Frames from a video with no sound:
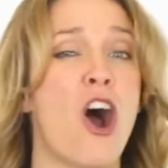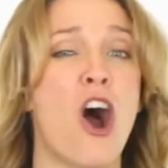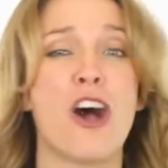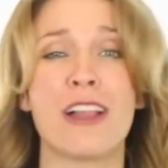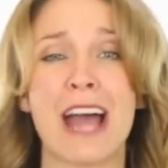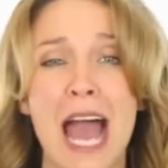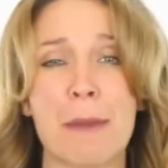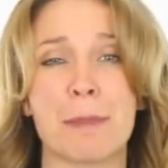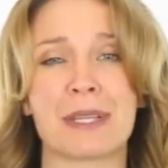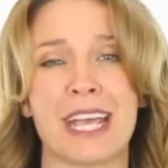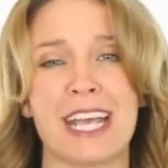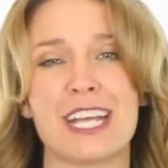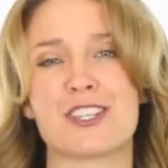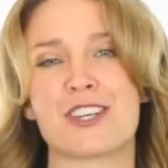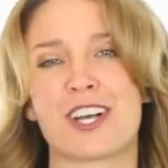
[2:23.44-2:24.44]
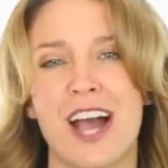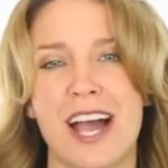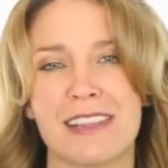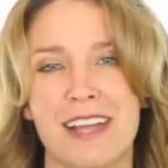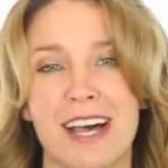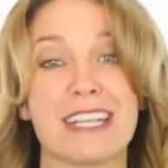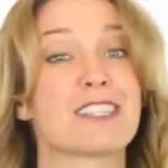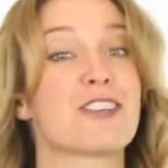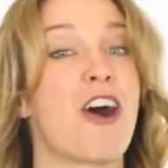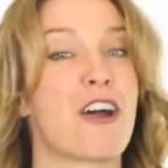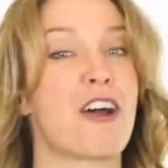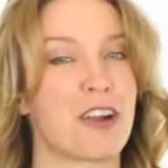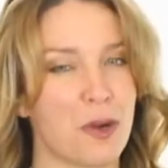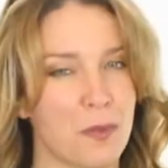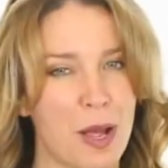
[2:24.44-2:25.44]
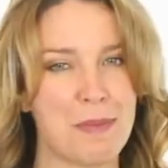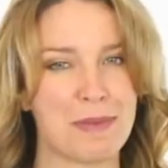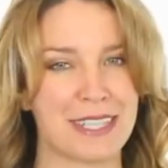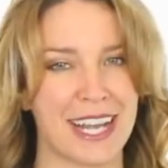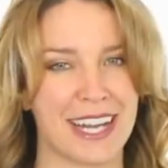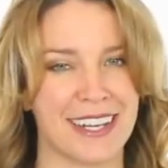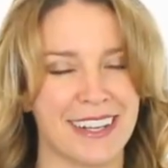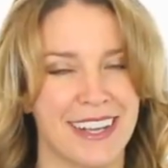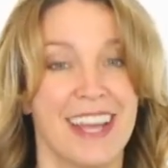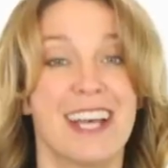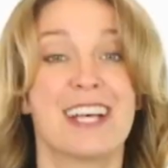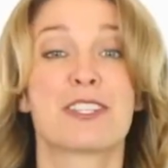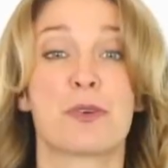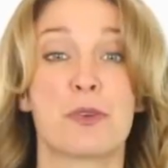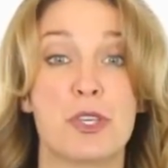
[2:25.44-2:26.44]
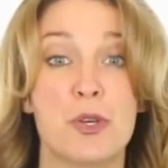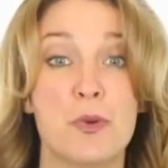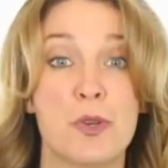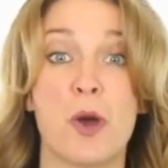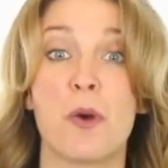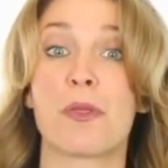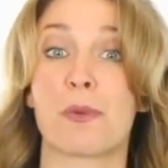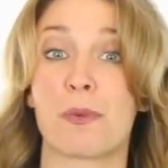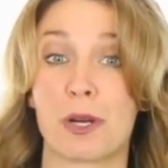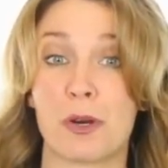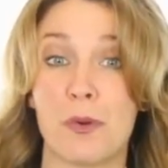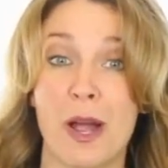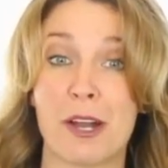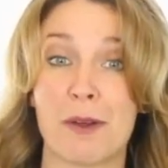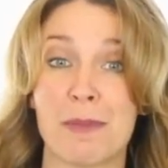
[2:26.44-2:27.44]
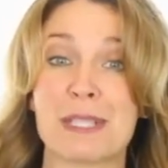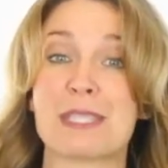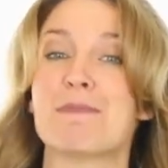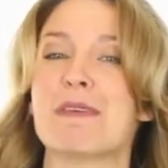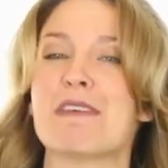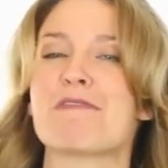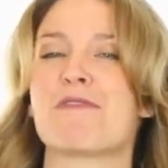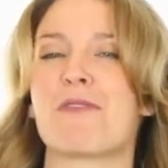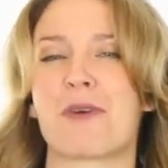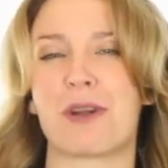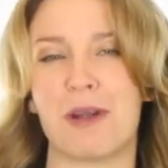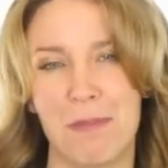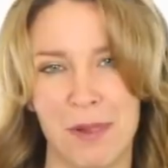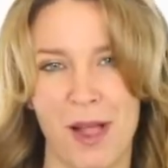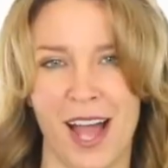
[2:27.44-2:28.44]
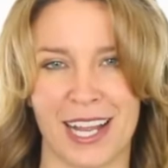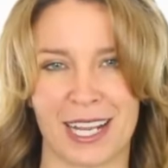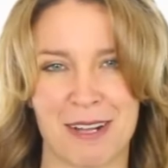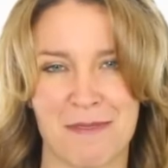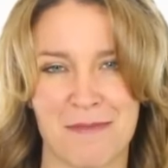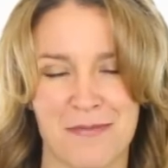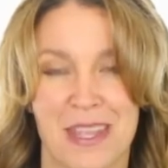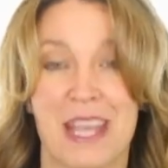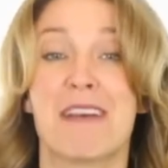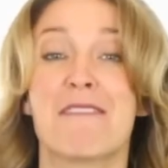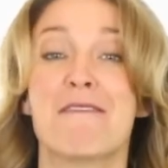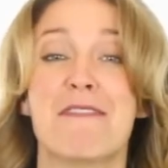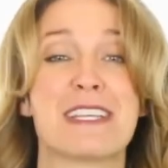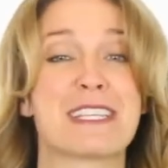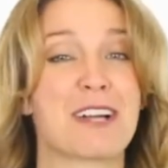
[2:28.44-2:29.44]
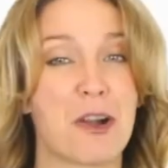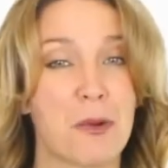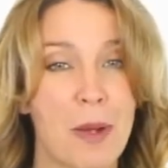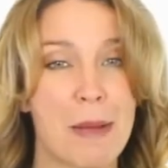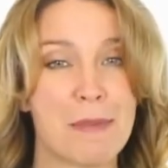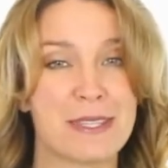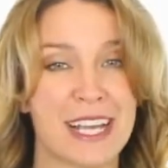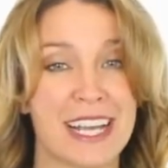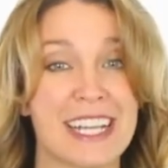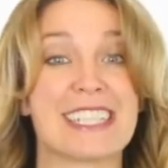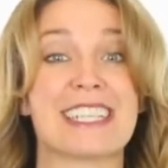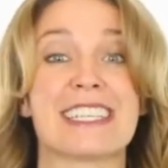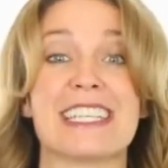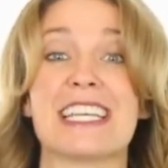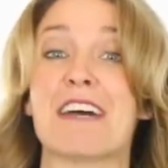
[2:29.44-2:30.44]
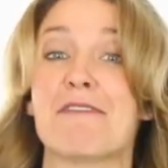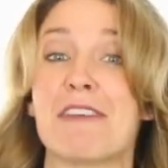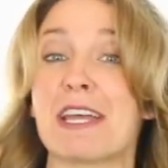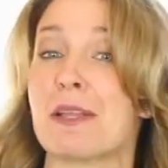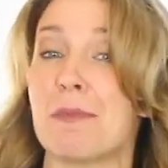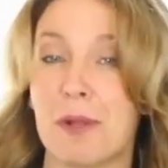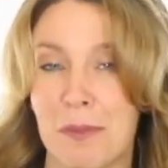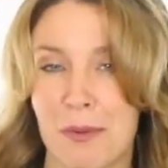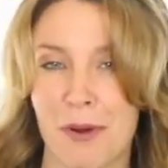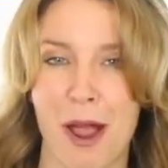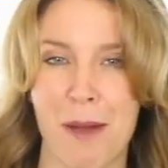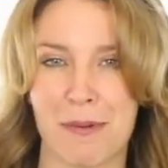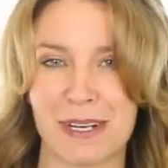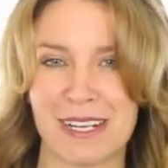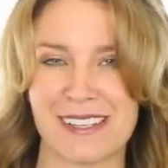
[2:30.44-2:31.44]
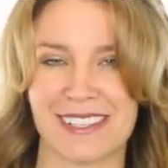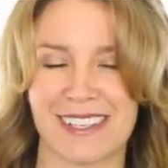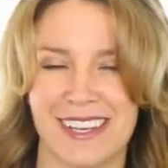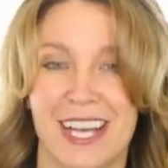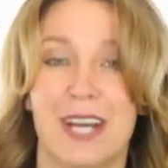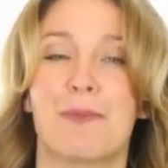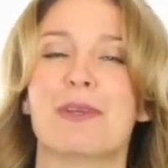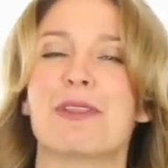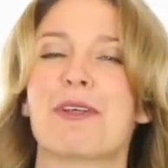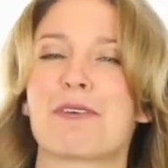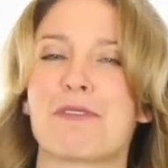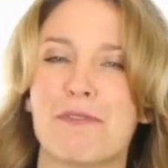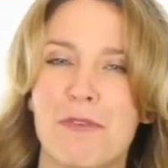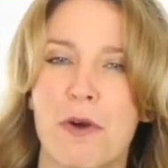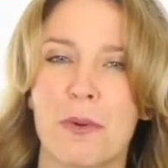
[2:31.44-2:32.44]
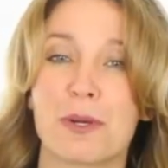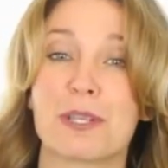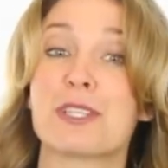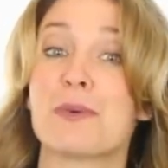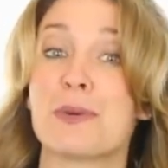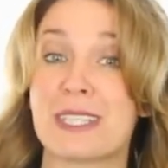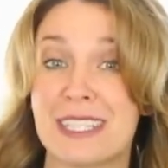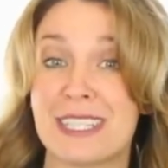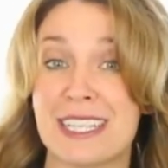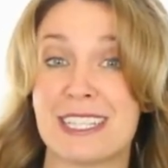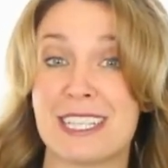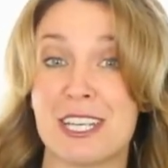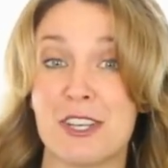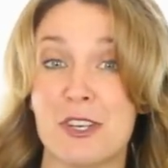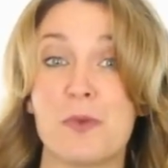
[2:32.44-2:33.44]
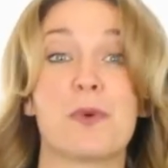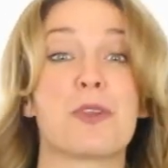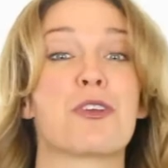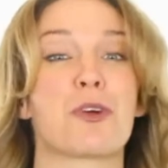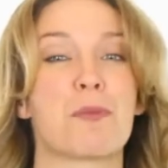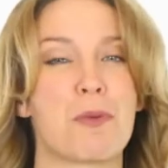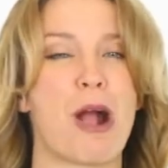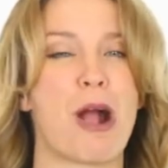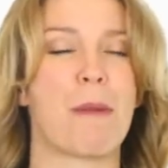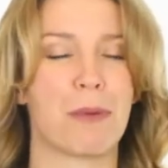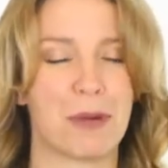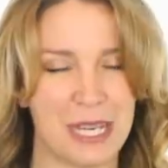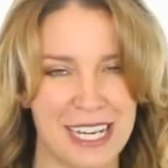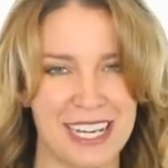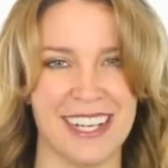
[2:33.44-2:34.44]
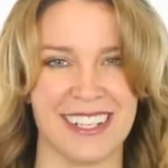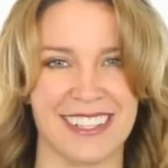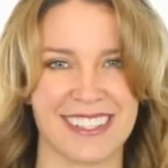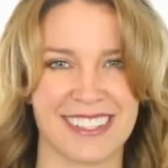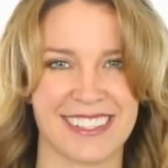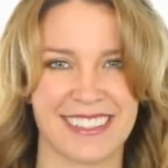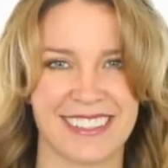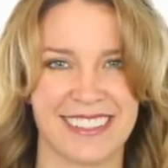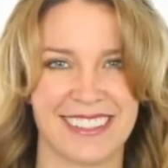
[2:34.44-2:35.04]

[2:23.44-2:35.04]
all application guidelines on our website, so you know the requirements before applying. Visit our website to see available properties. We look forward to assisting you with your property needs.